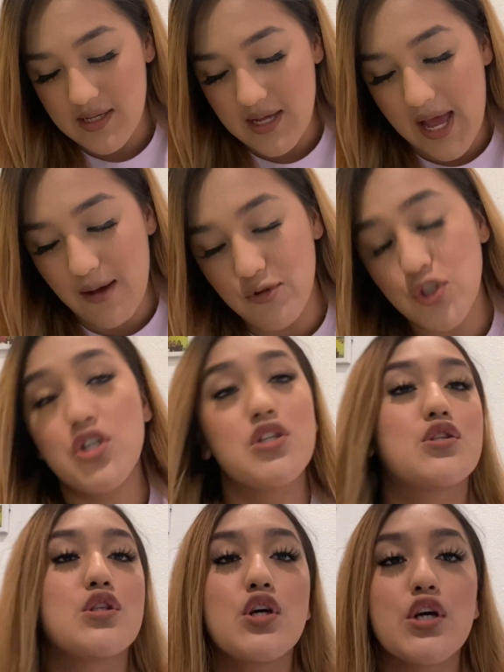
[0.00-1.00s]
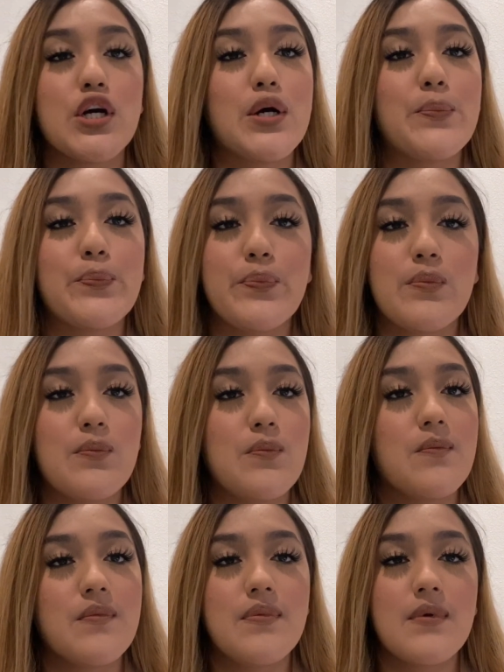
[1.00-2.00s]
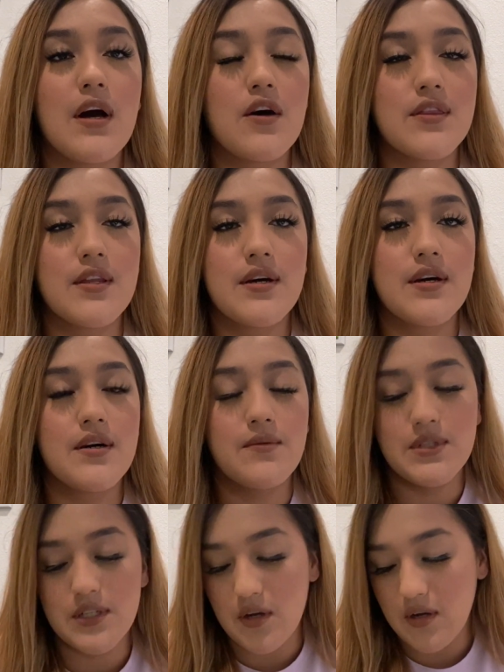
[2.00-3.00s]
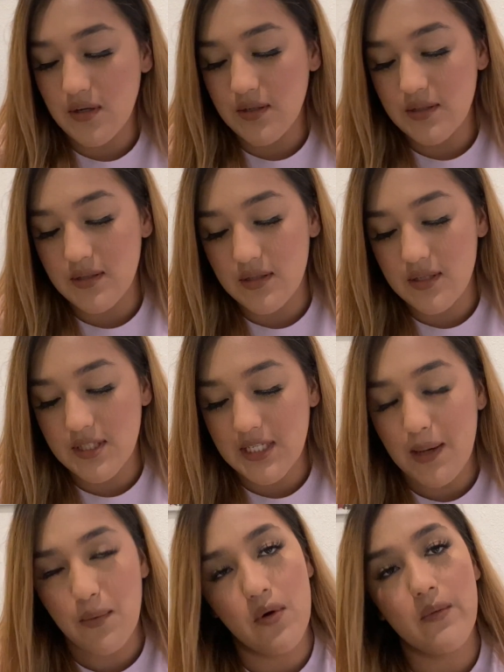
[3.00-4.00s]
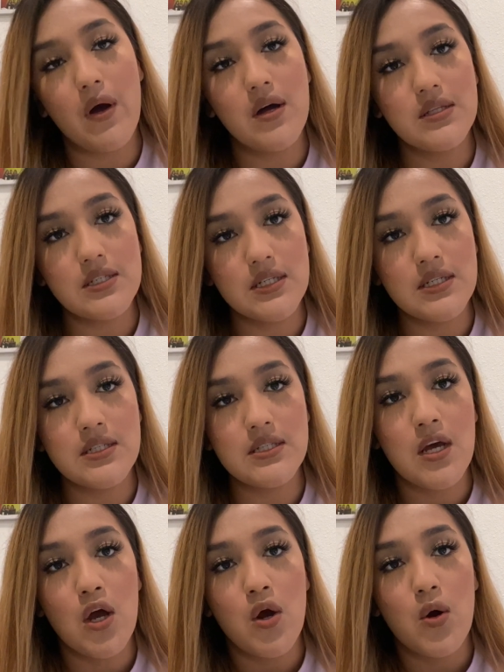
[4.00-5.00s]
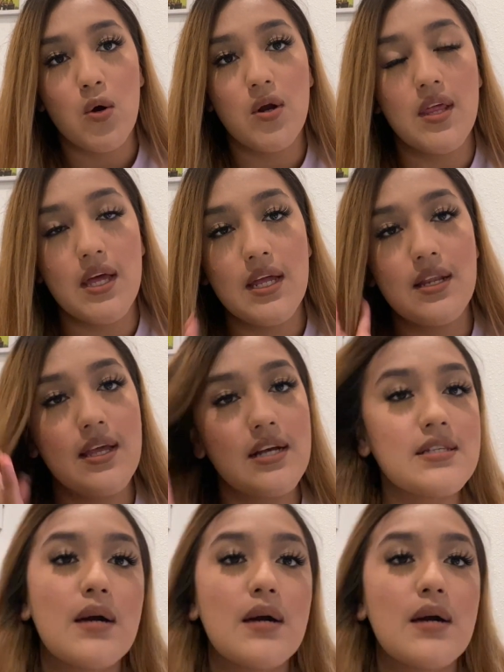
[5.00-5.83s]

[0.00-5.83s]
I would just look up on the, what's it called, the table of contents or the index.